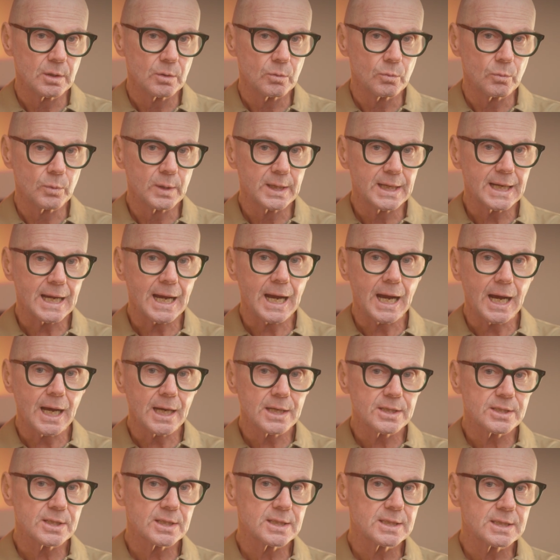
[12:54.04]
We
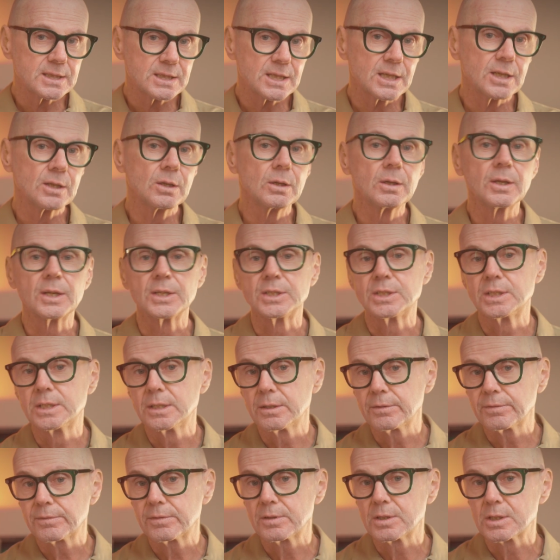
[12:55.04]
can't tell the
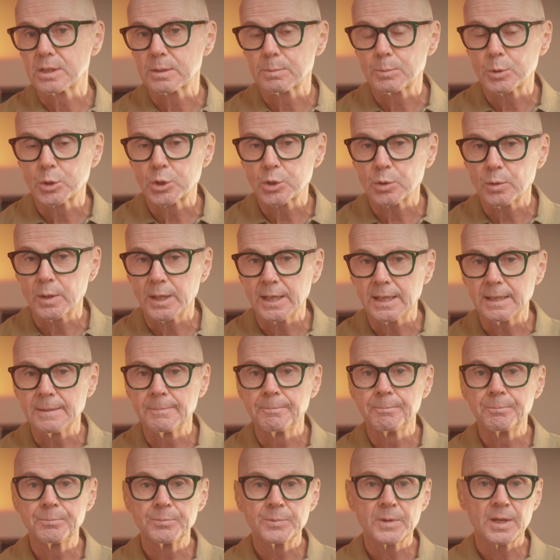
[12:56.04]
difference between
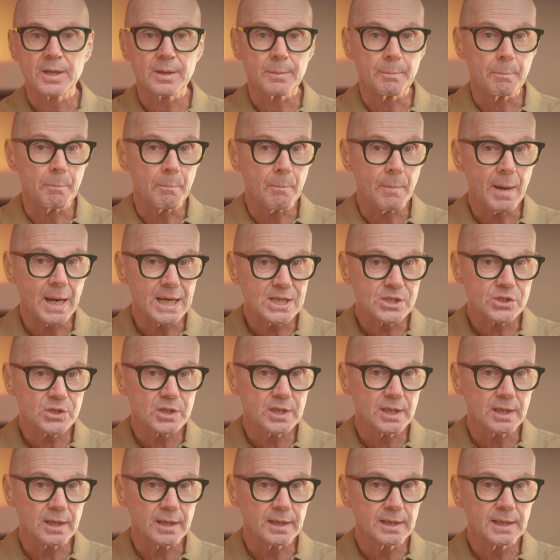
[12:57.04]

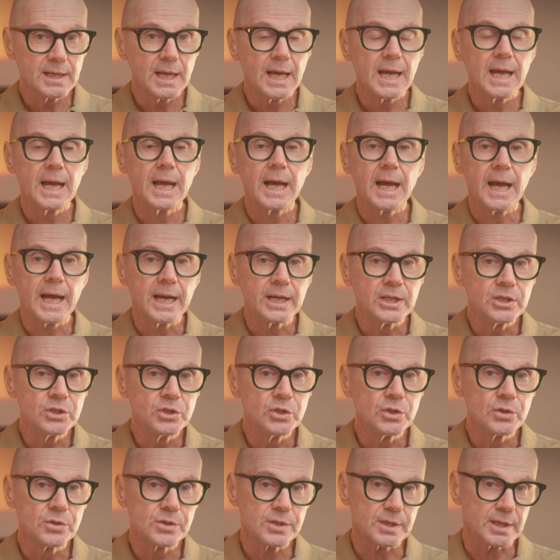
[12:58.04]
masculine and
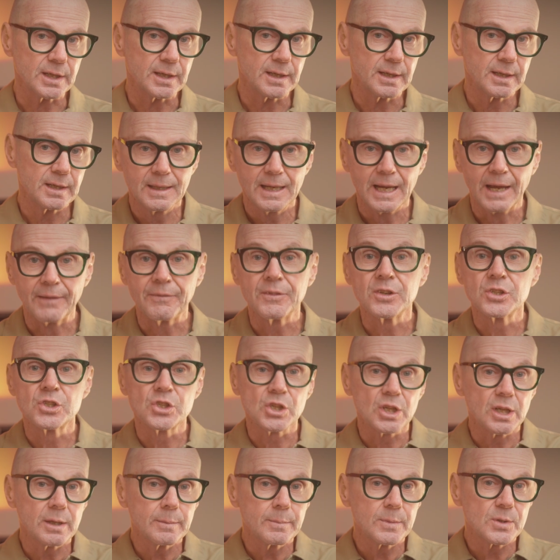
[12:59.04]
neuter, and the
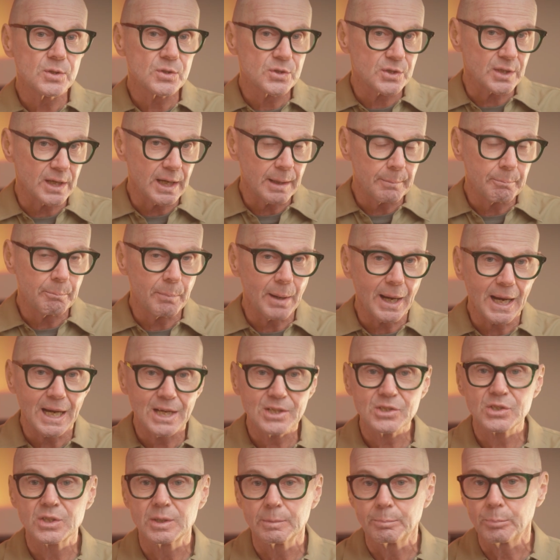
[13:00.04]
Germans are
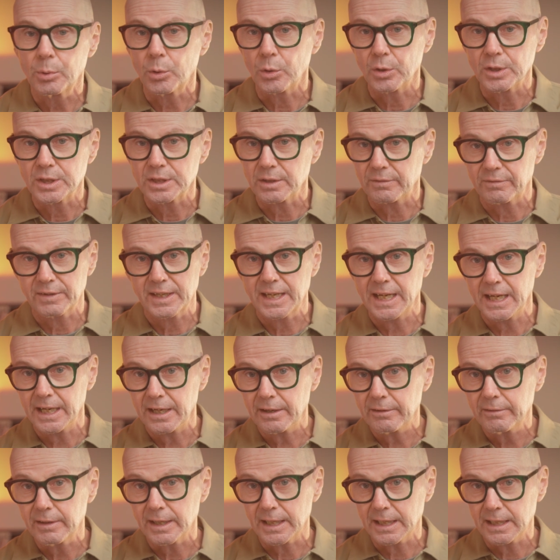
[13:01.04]
past the point of
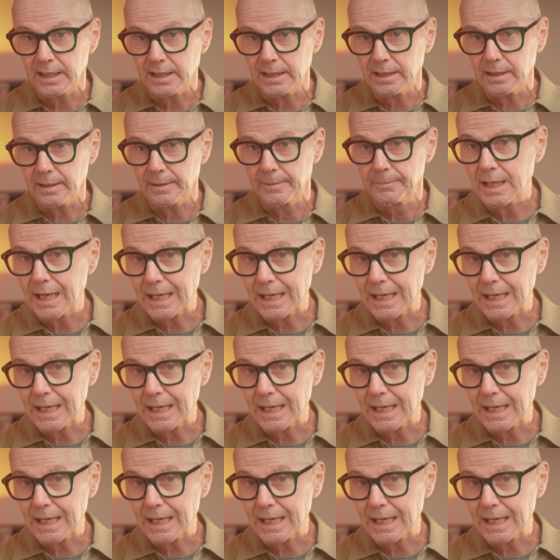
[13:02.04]
caring here.